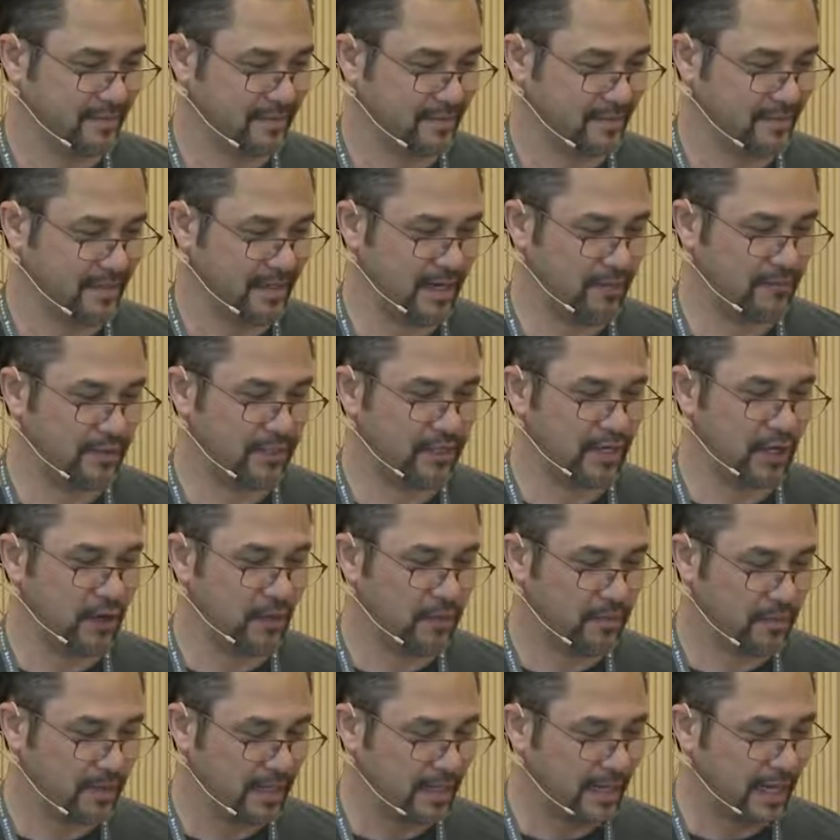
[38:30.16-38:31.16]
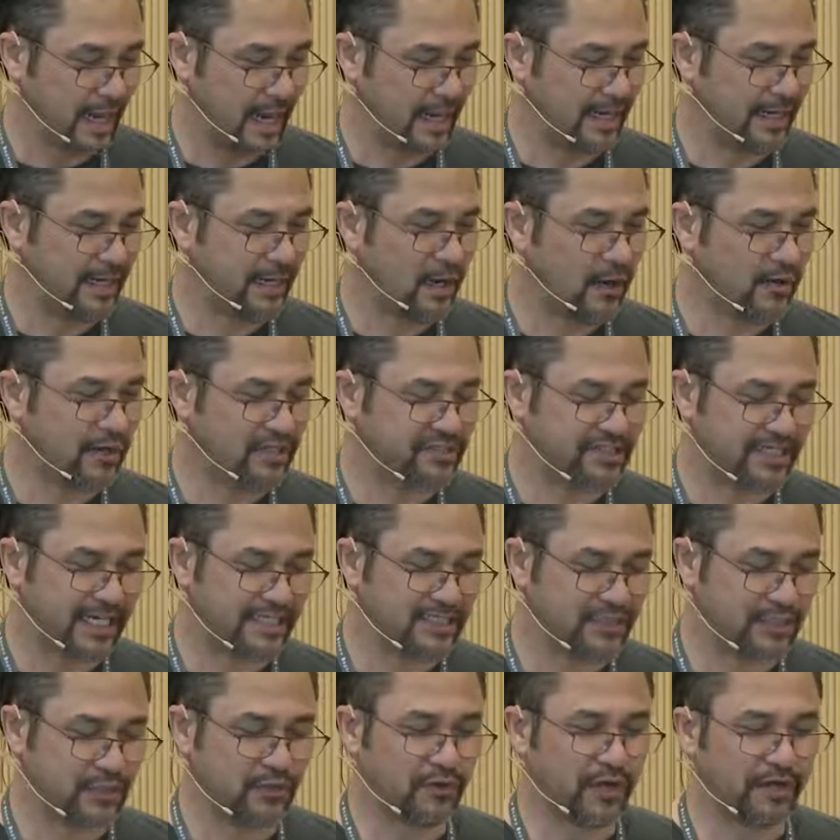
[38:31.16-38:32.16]
There we go. And I notice I
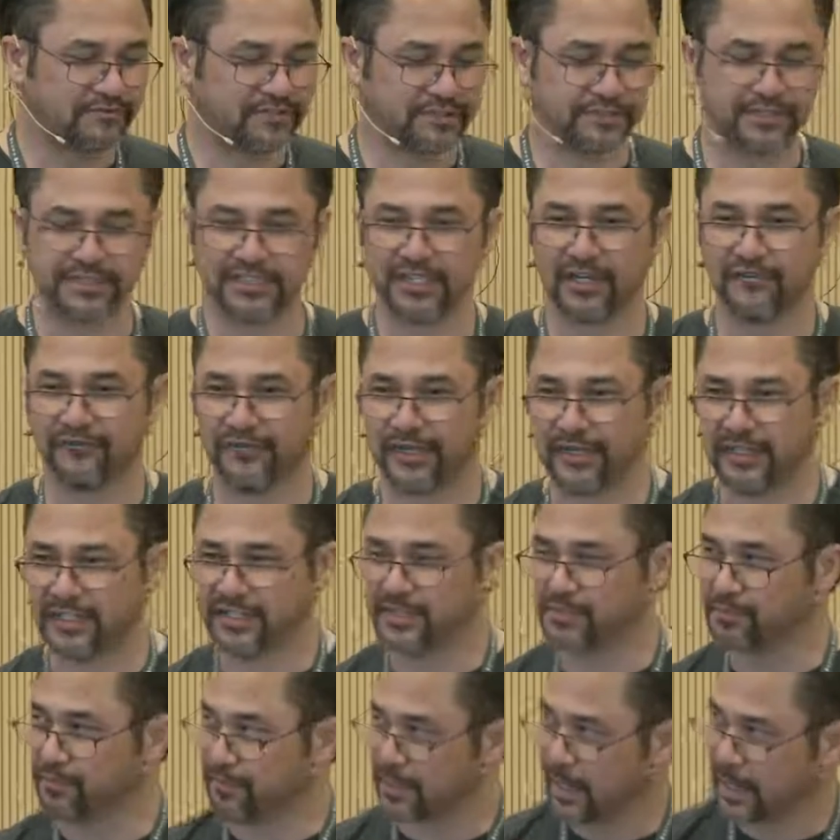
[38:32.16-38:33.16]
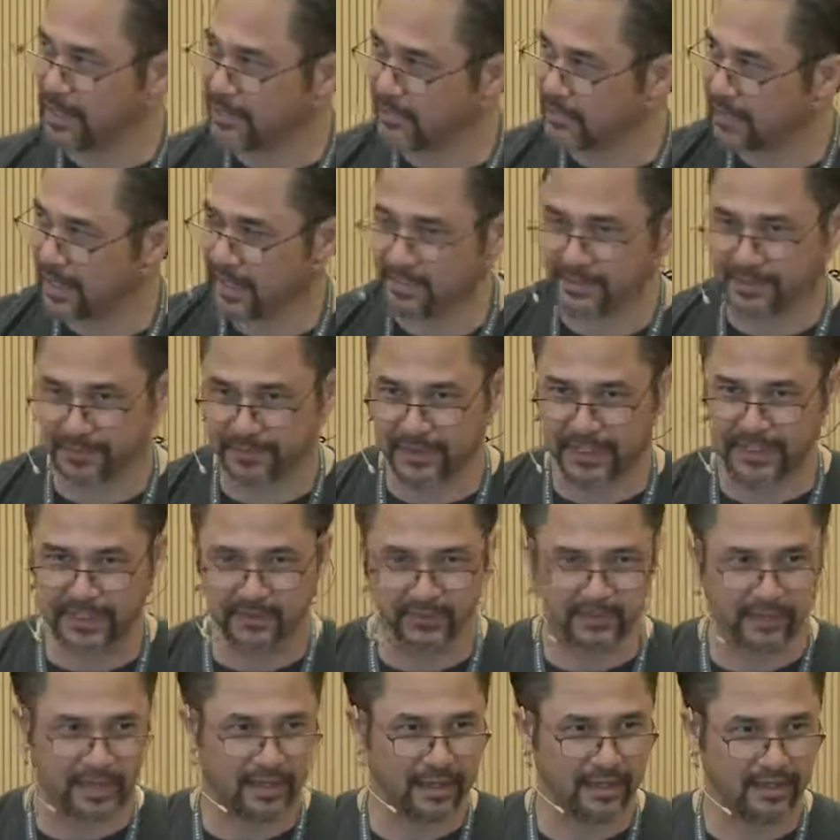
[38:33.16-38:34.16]
do have some stuff in this brand new
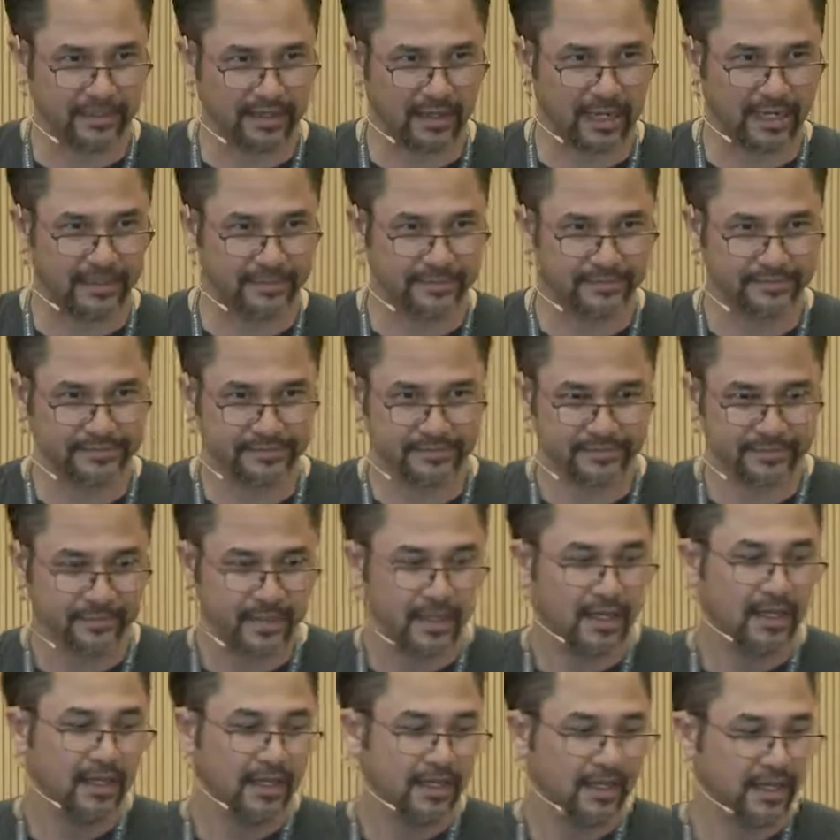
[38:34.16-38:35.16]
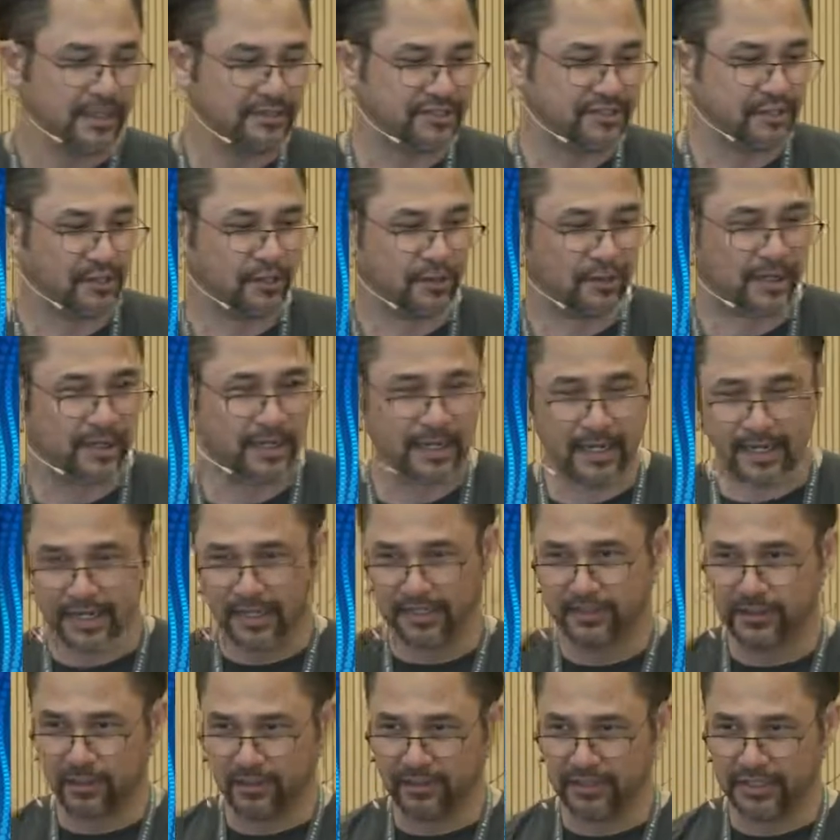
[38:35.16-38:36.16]
namespace right out of the gate. And so again,
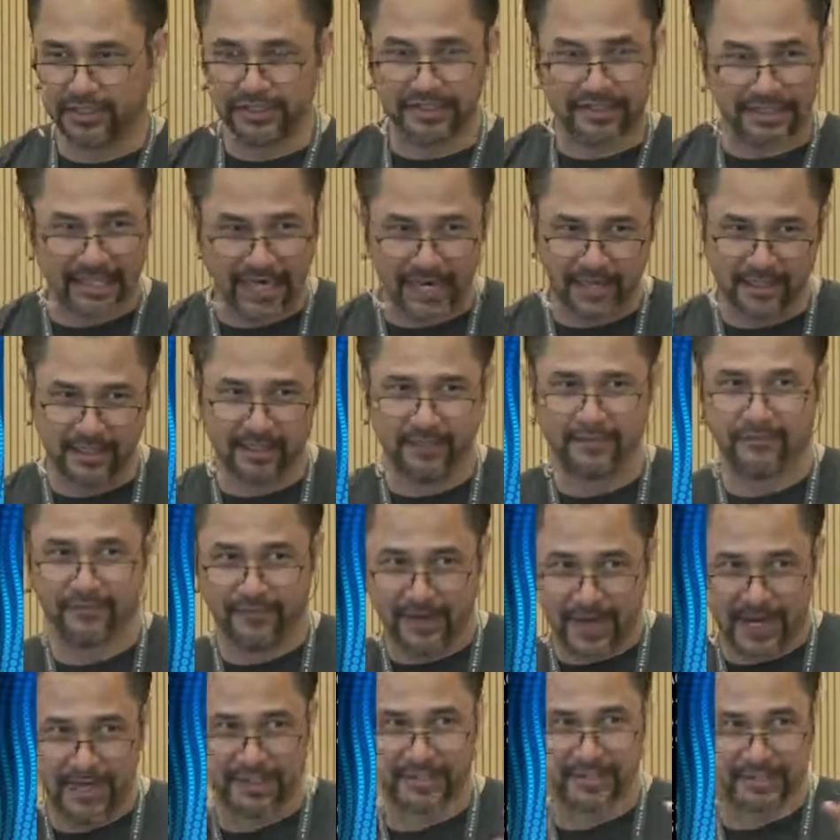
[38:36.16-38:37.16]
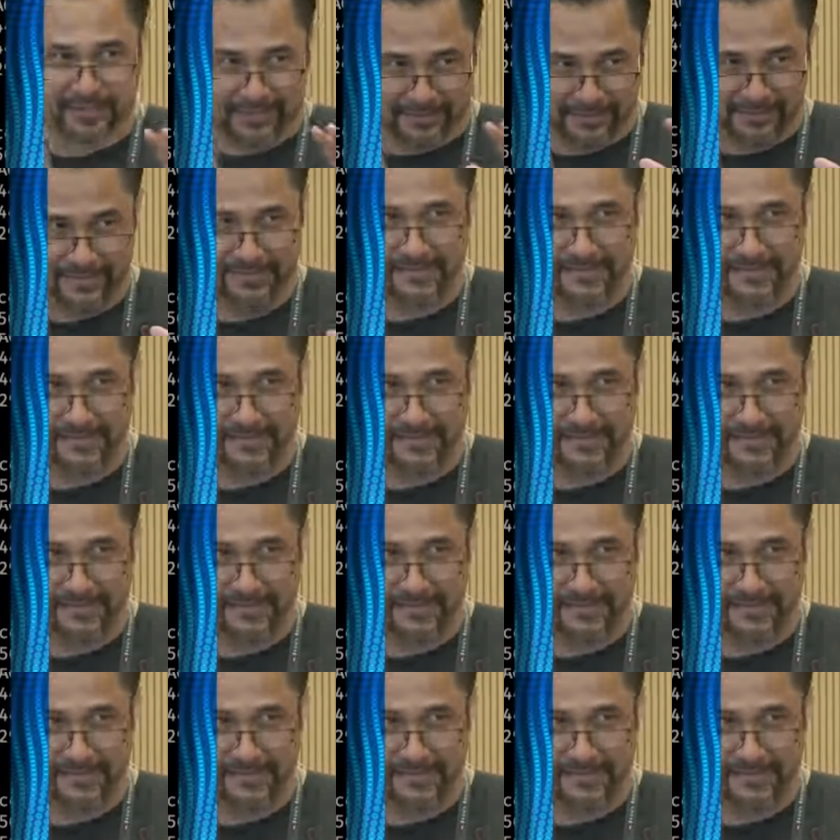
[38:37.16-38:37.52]
I told you this is kind of the advanced